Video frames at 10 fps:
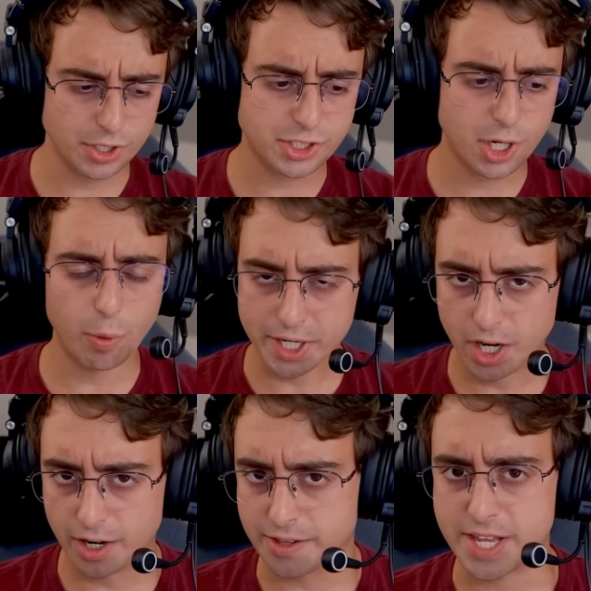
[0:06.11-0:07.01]
what's going
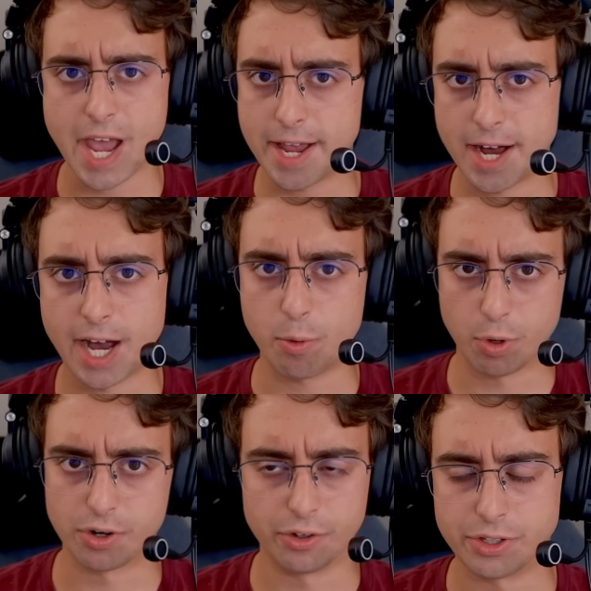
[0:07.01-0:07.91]
on in the A I
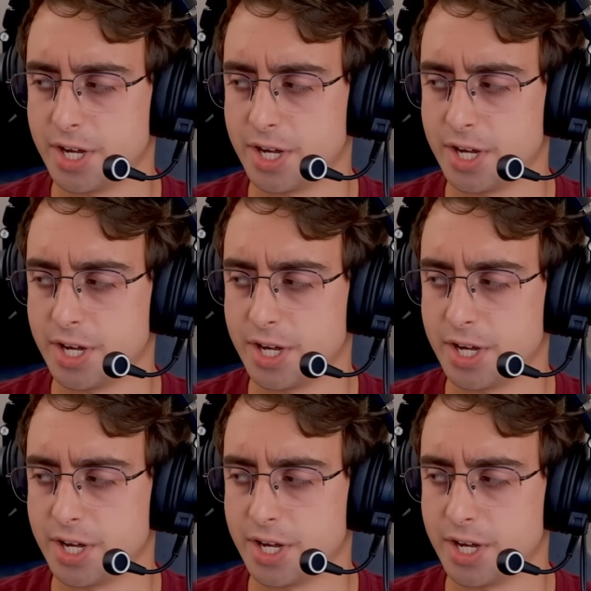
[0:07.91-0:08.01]
world.